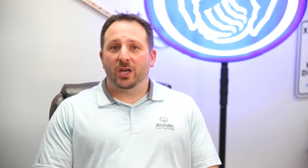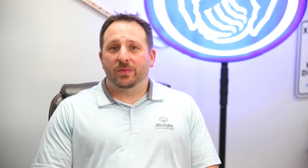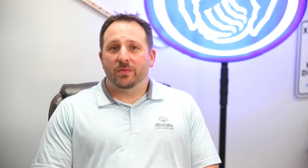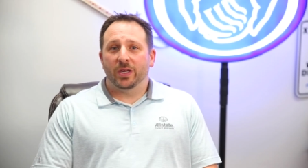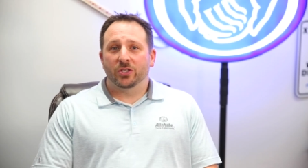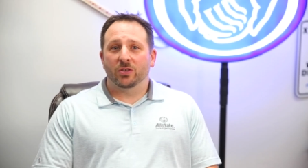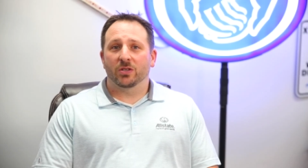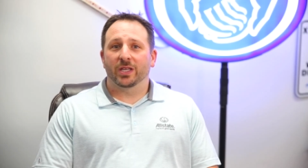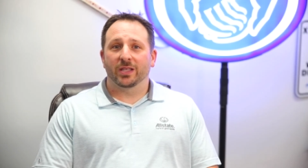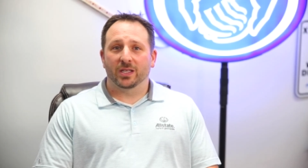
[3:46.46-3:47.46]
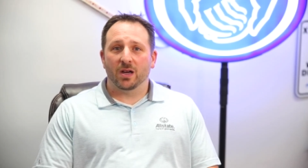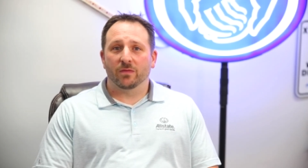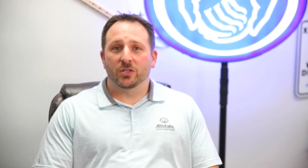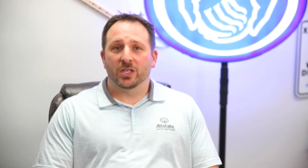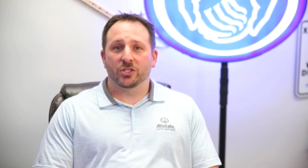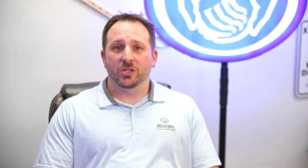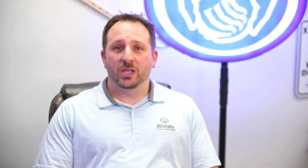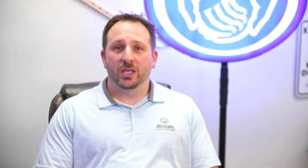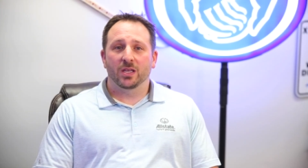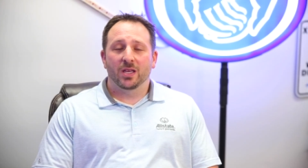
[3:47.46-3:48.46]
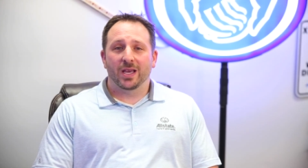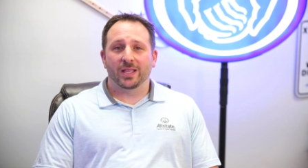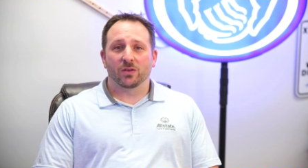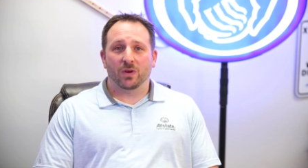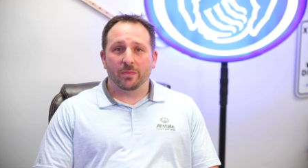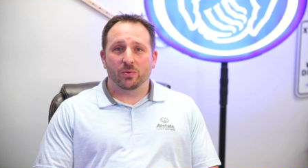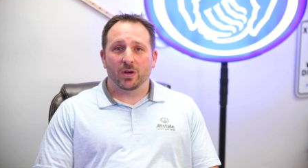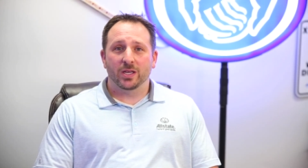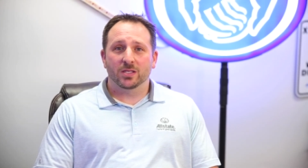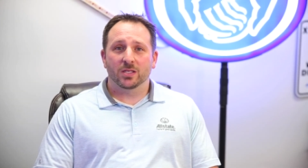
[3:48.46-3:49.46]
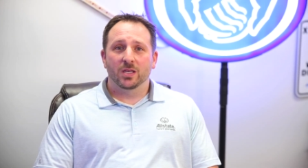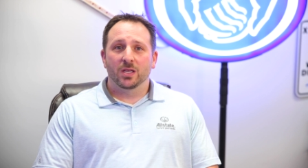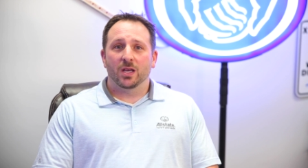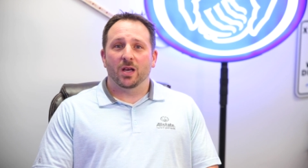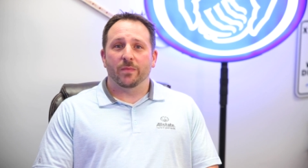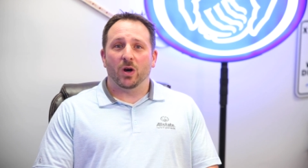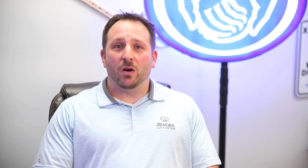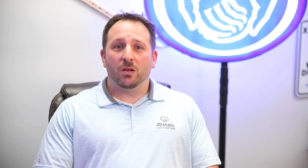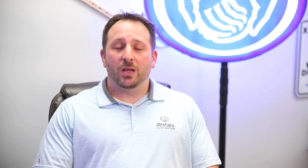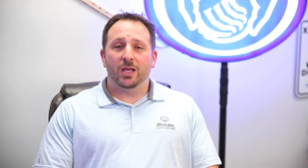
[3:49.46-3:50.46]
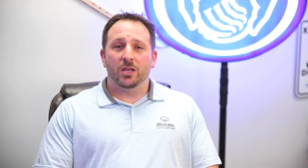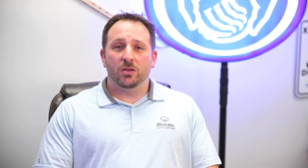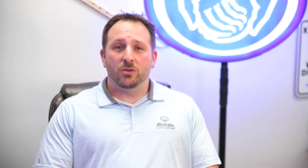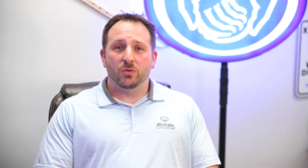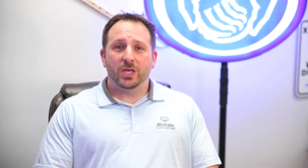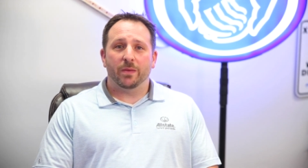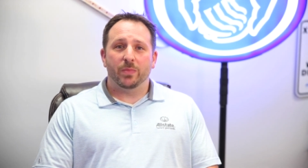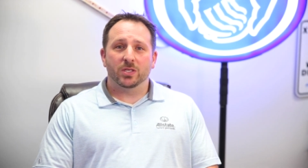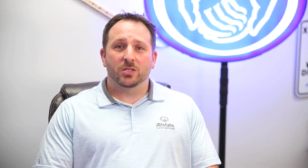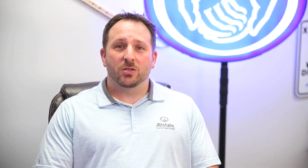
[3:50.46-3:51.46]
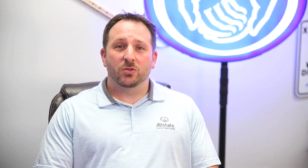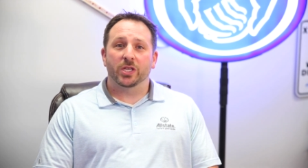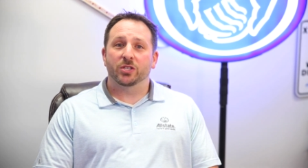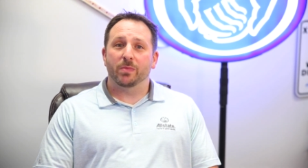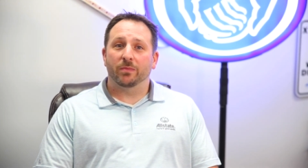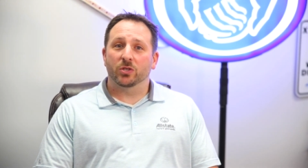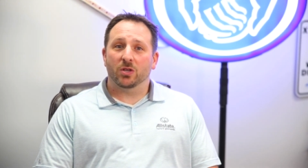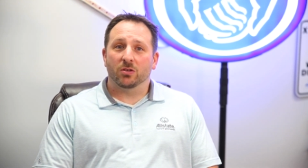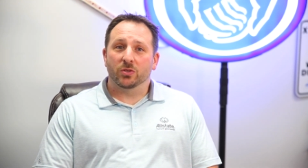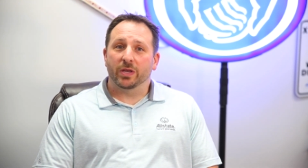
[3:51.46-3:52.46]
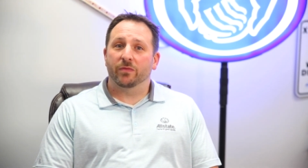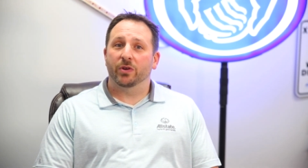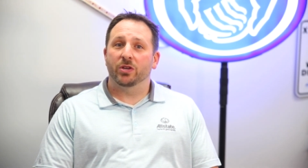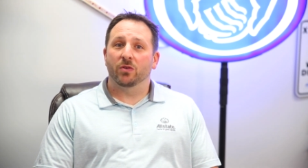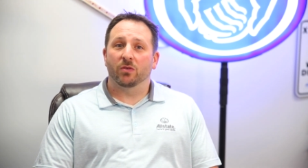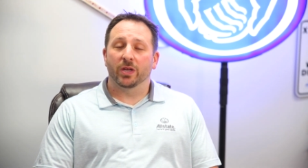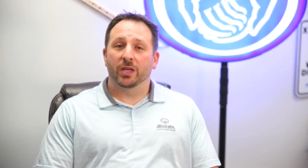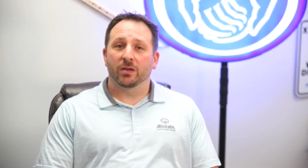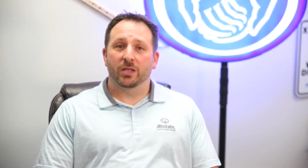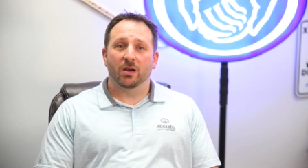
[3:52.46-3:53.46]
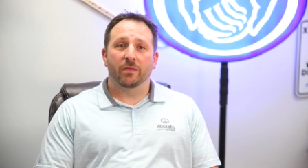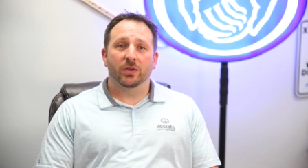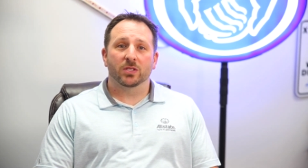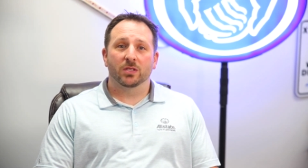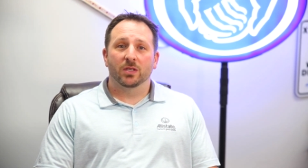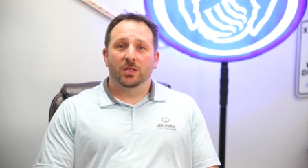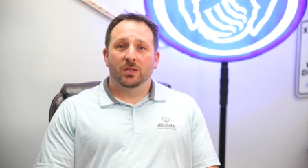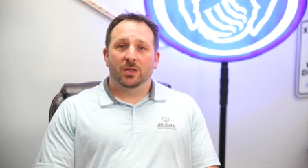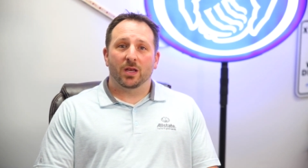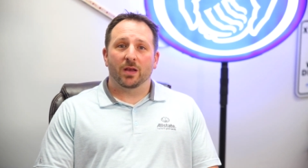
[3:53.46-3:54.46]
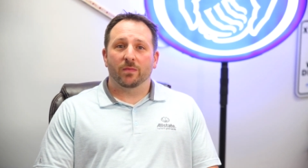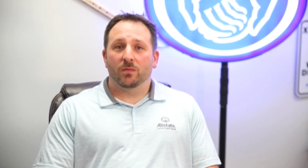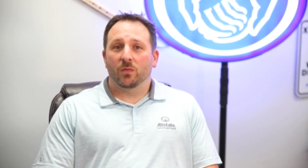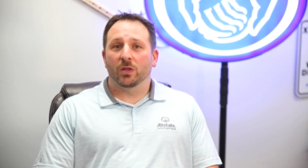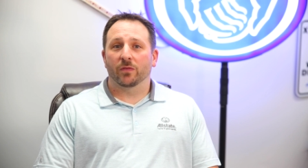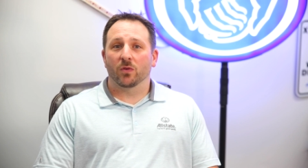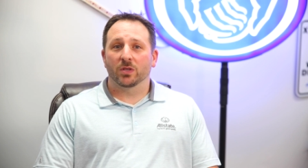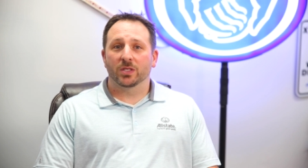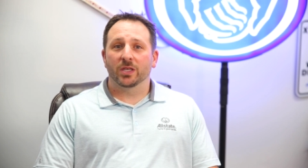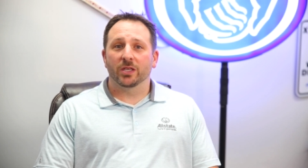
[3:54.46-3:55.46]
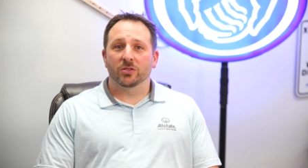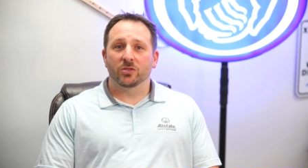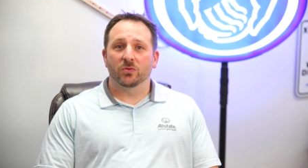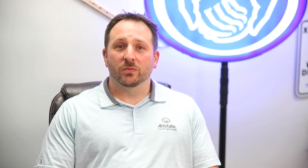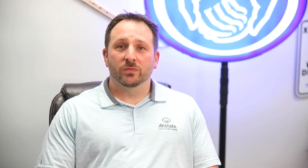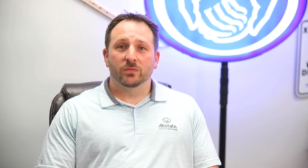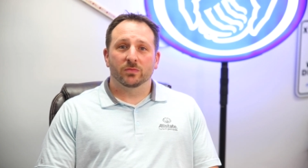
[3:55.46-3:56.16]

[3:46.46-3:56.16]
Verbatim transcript: job to make sure you're getting the coverage that you need at the right price. Um, all Newtown Business Association members also get free notary here at the office. Um, we look forward to seeing you soon.